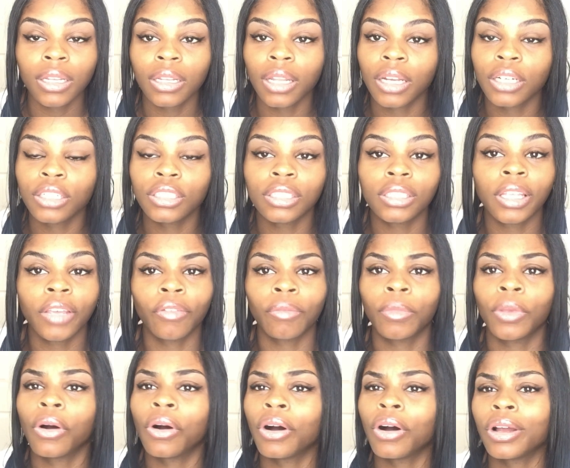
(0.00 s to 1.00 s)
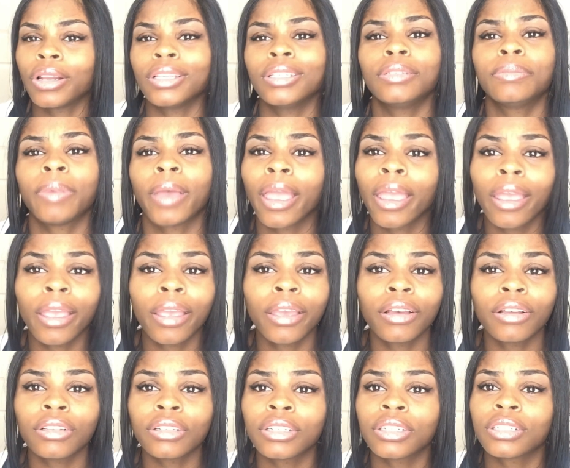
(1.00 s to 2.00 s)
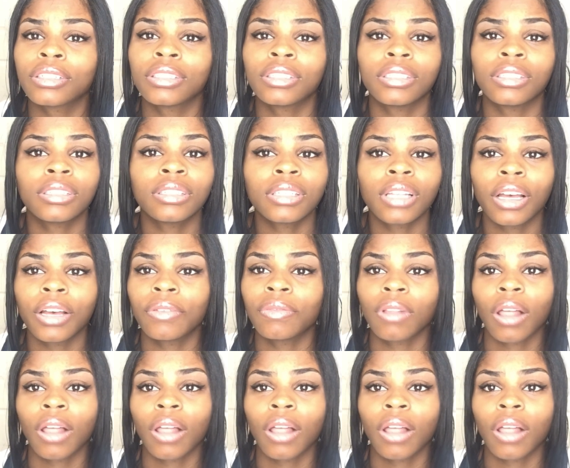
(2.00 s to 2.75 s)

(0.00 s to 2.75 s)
they're just giving me all these painkillers and stuff.